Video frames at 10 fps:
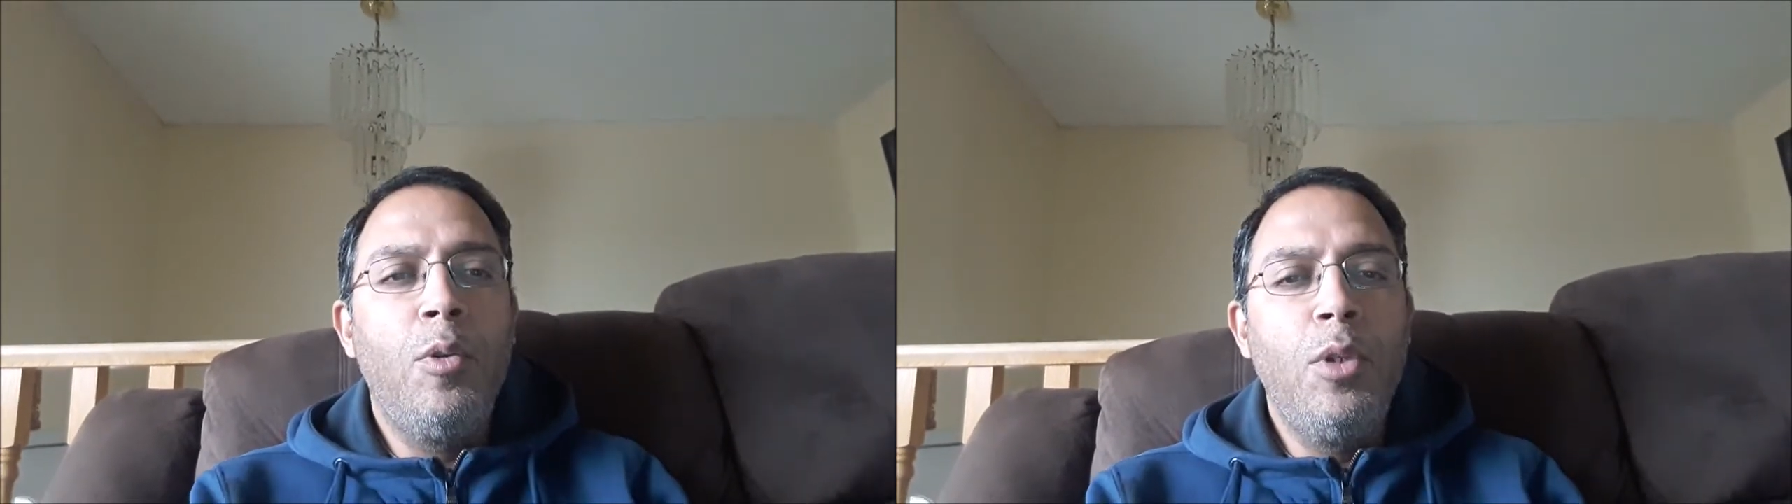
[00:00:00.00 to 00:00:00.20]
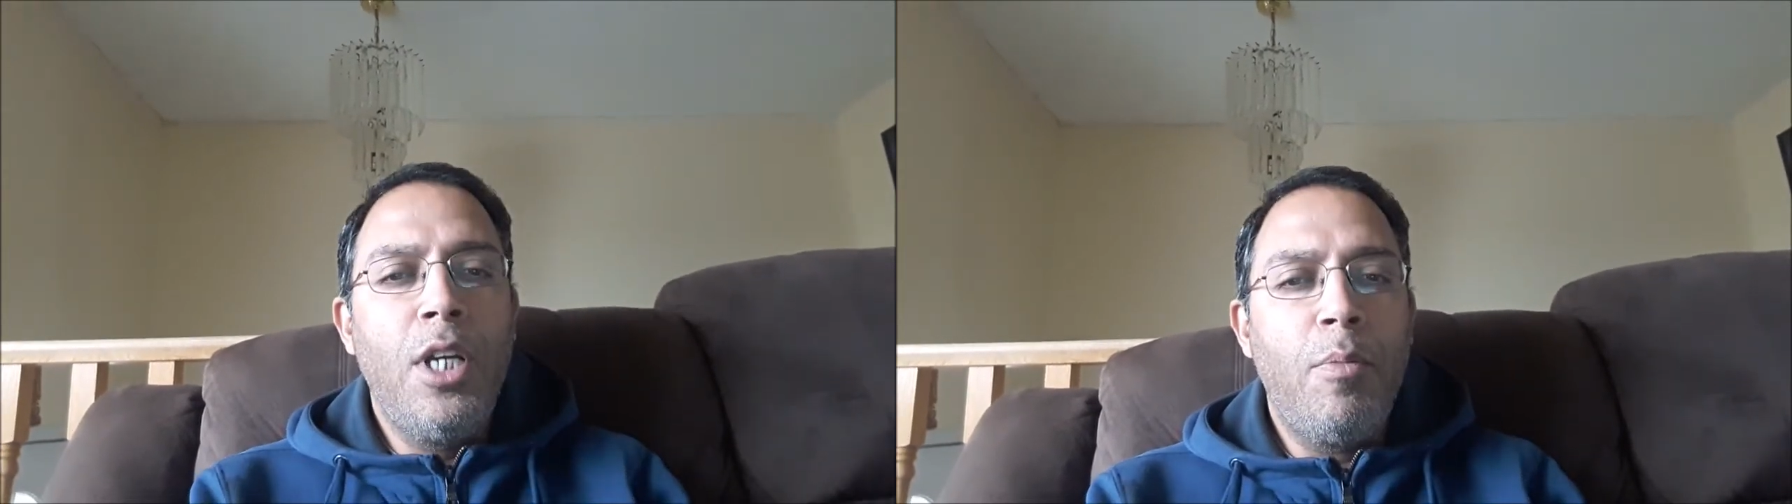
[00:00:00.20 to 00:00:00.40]

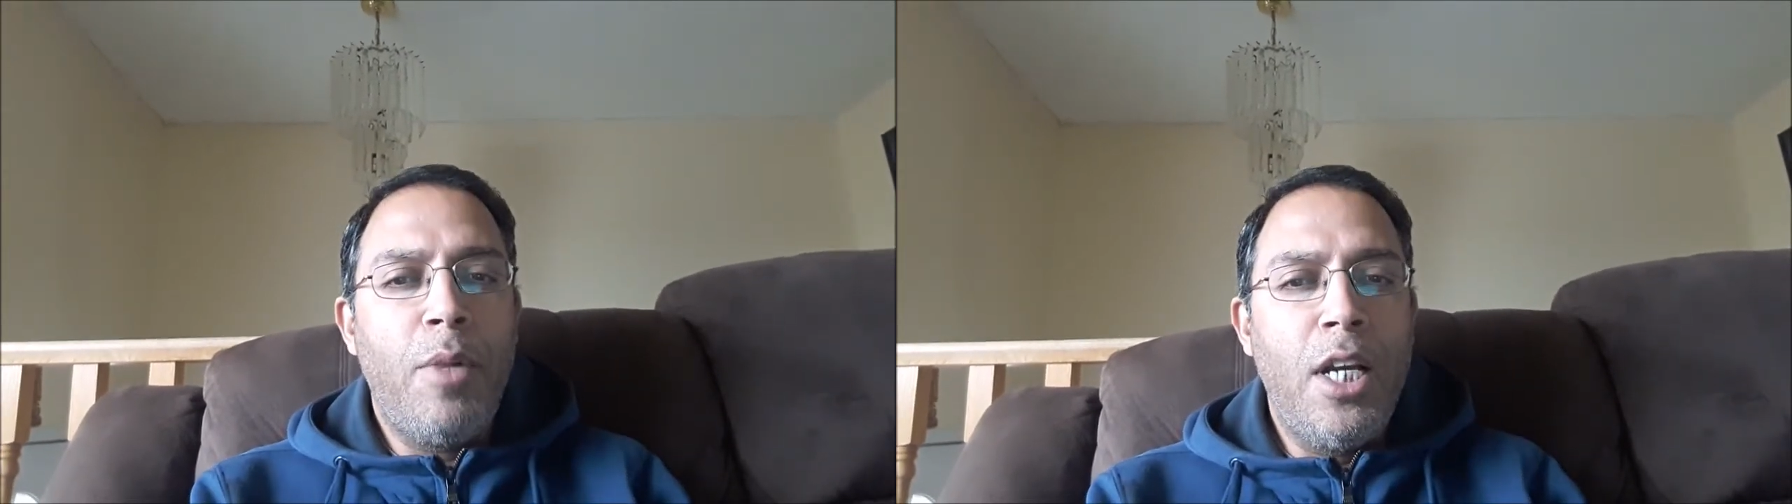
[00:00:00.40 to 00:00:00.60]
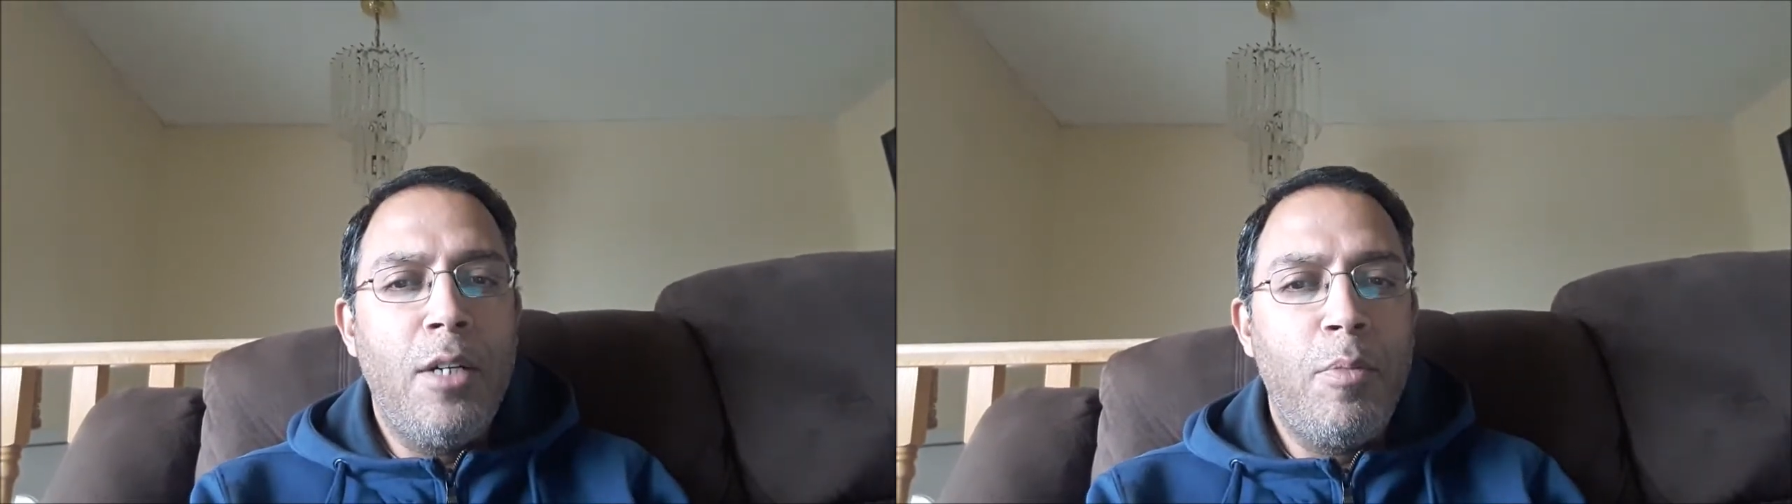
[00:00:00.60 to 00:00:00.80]
2-year
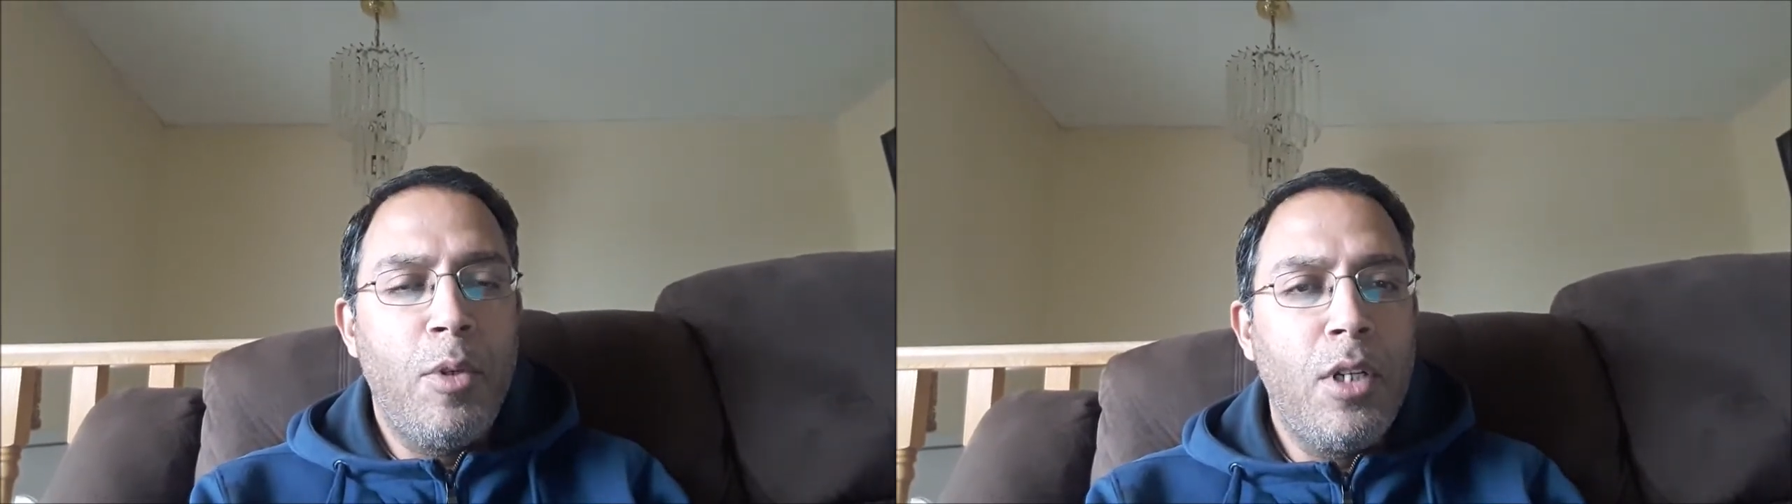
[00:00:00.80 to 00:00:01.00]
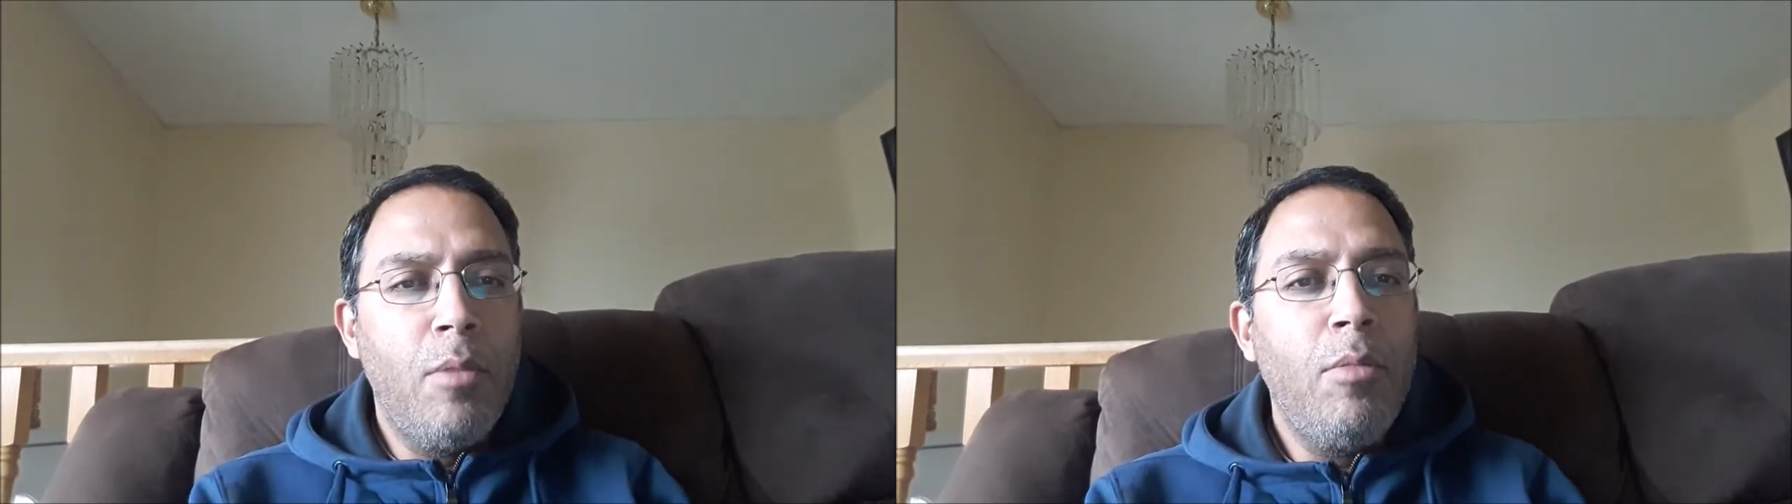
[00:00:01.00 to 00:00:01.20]
pilot
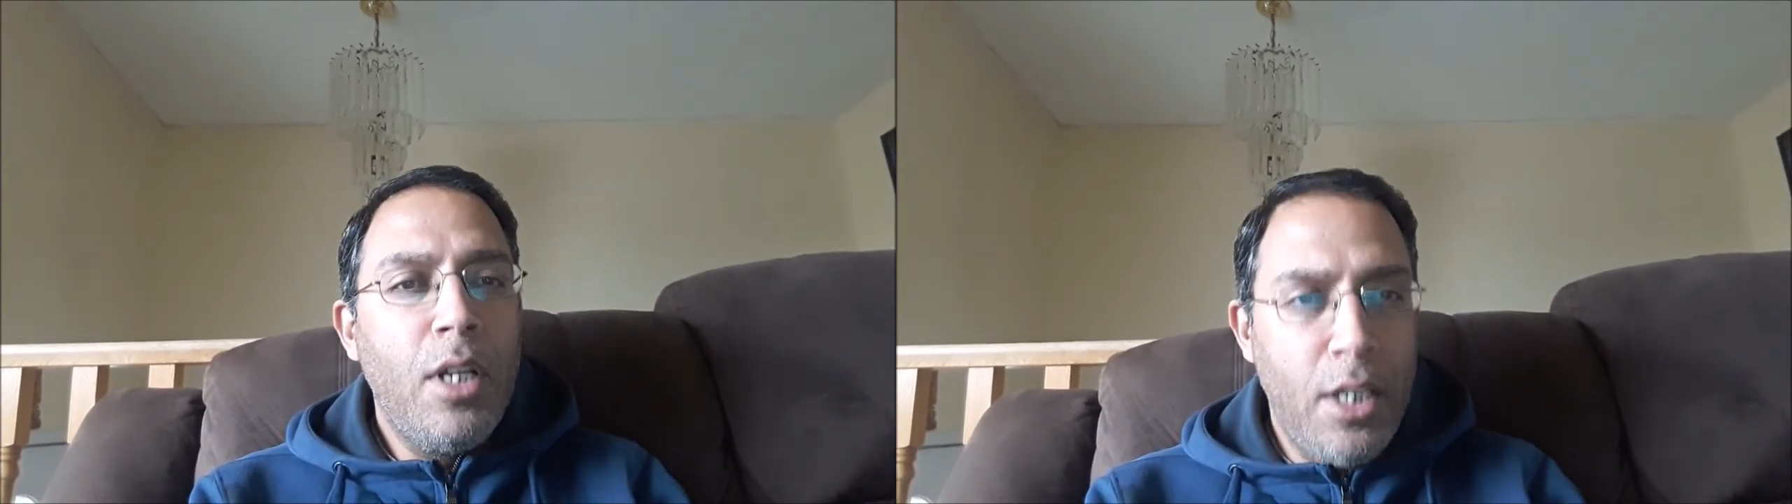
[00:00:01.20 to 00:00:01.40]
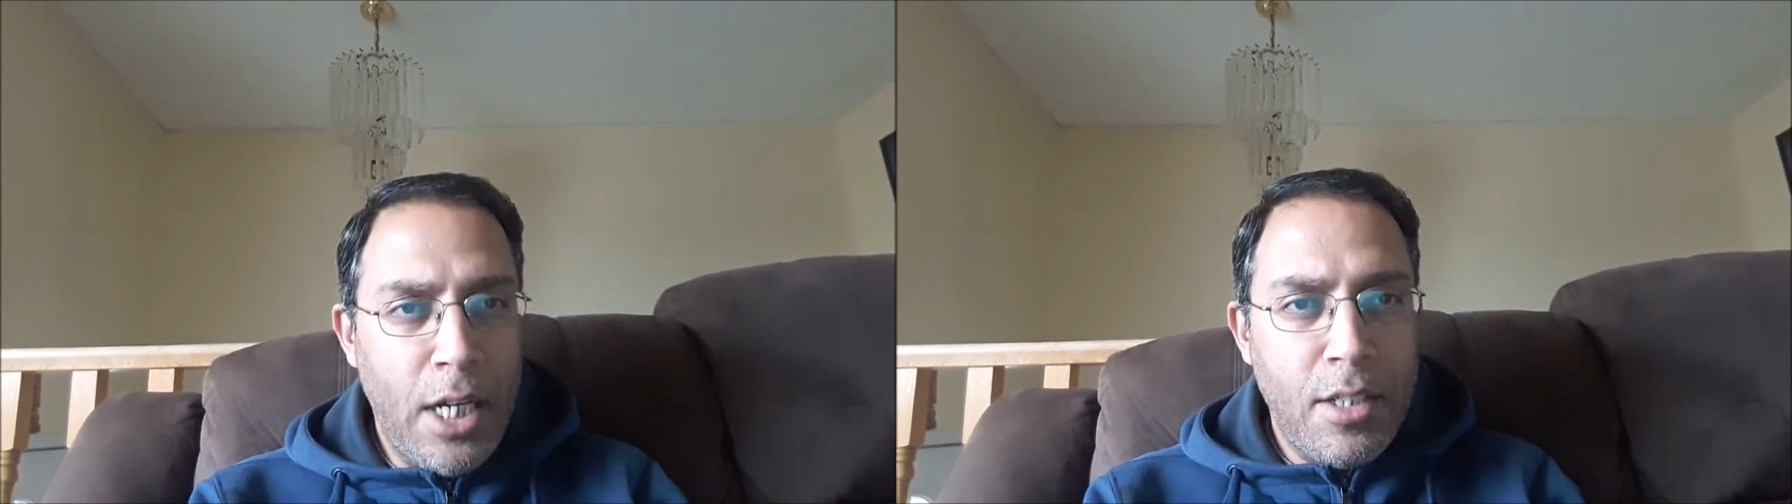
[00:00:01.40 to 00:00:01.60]
program.
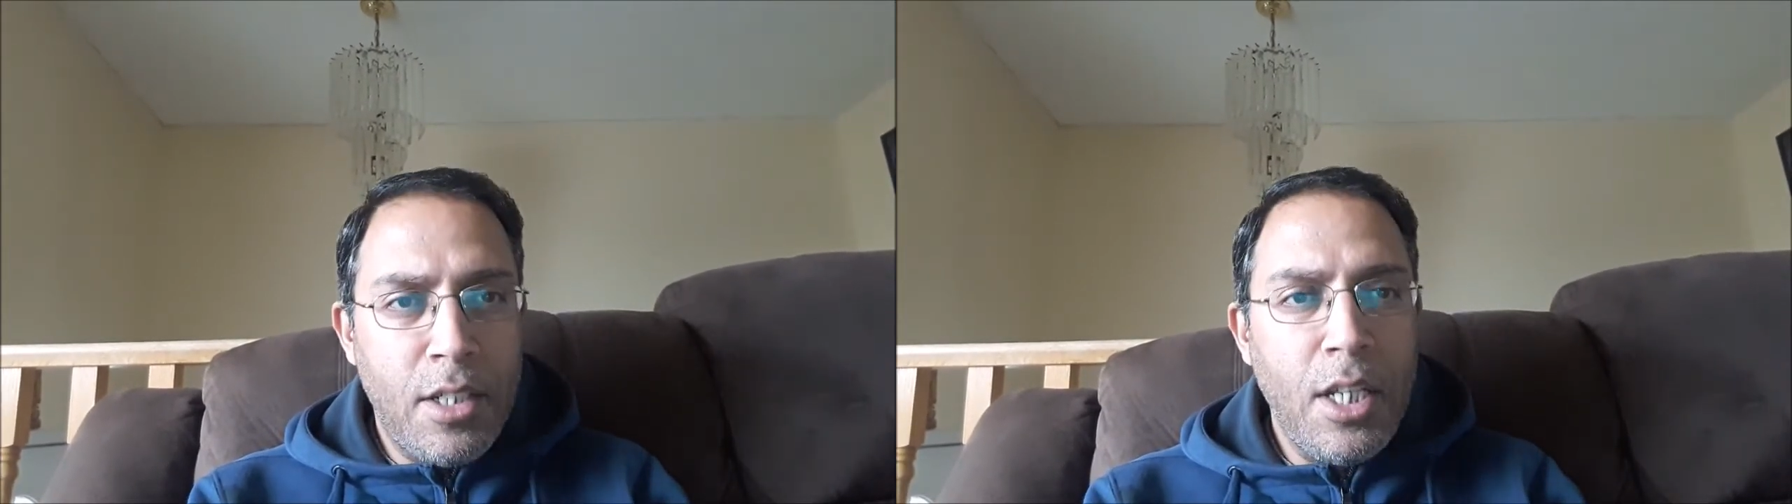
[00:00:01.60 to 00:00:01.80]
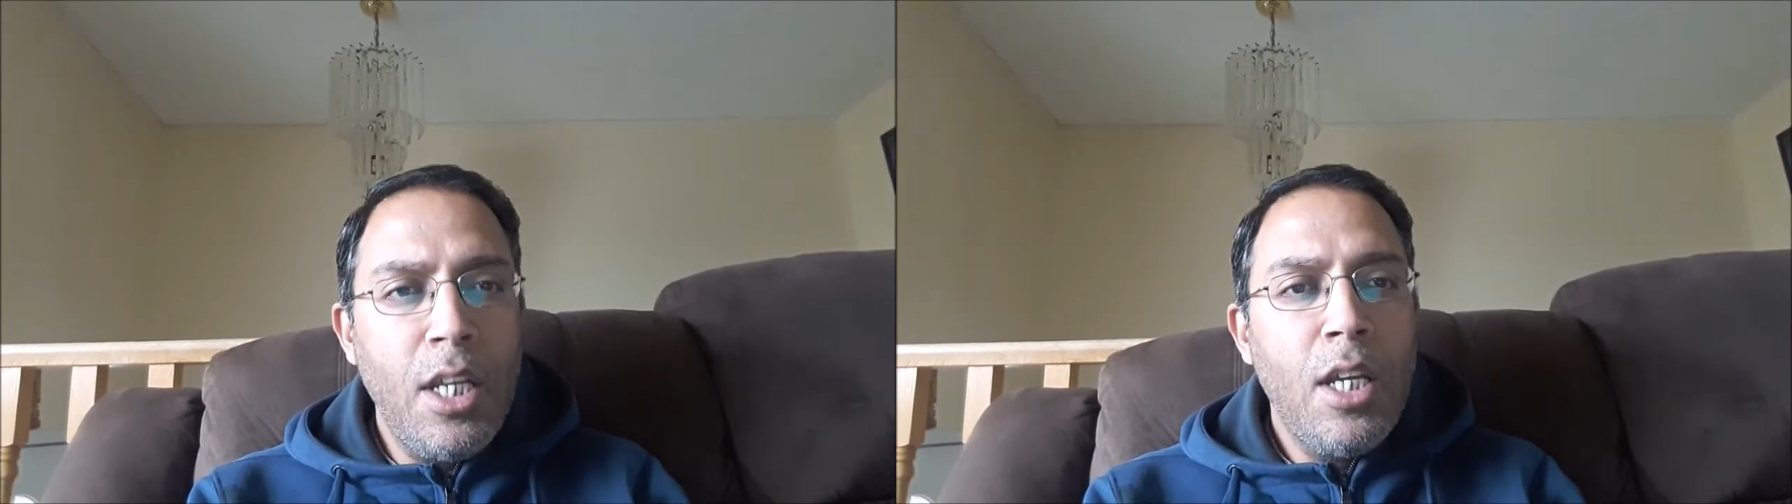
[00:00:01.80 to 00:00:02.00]
Let's
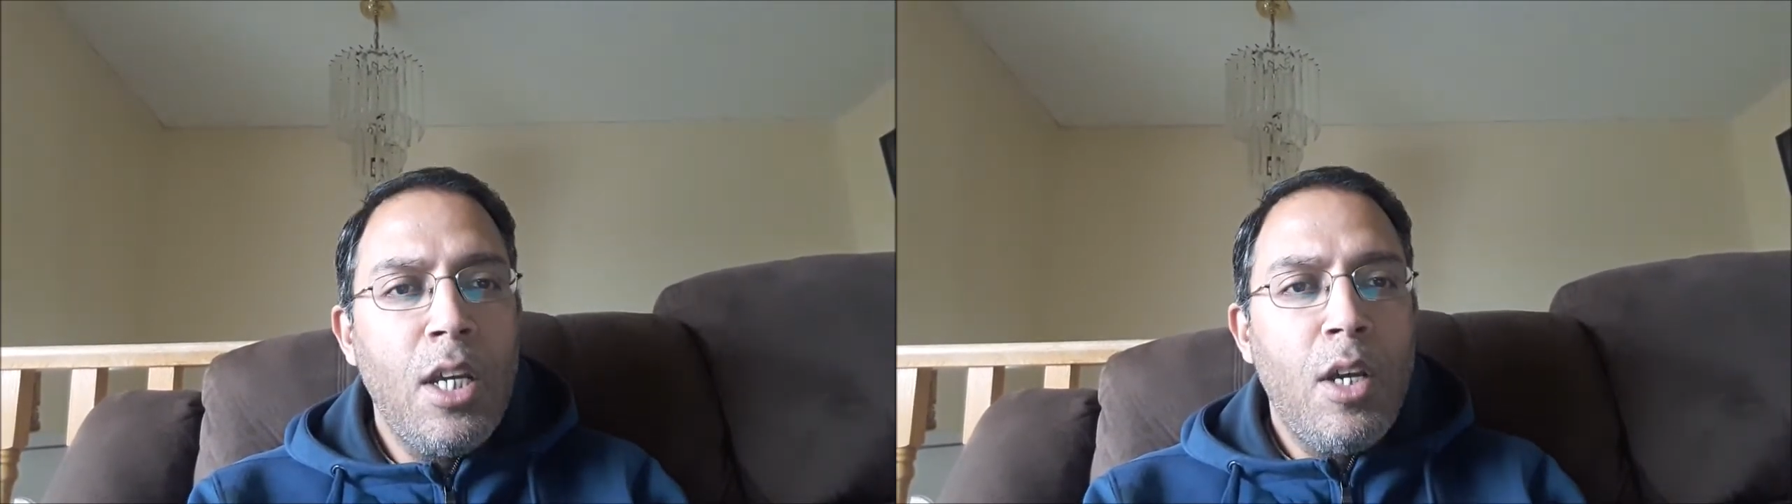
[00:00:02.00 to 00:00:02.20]
see